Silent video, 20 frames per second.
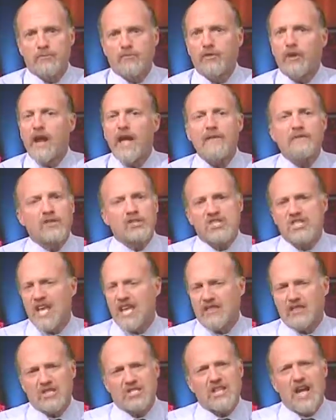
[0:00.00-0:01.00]
For heaven's
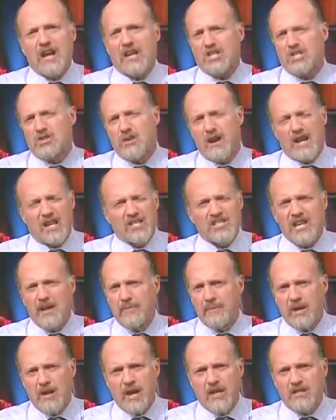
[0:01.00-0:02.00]
sake, the stock is trading at
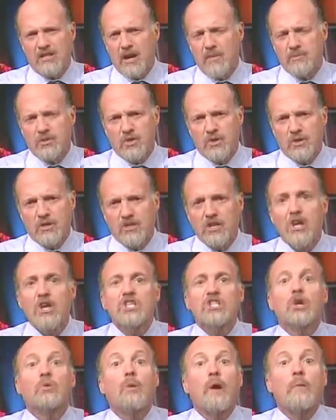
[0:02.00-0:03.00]
79 times earnings.
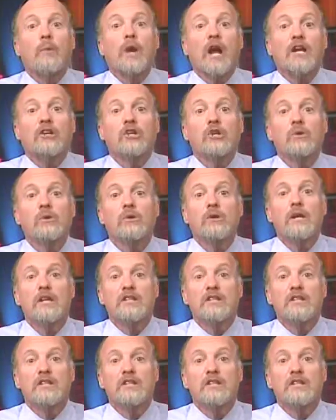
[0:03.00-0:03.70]
So what would I do?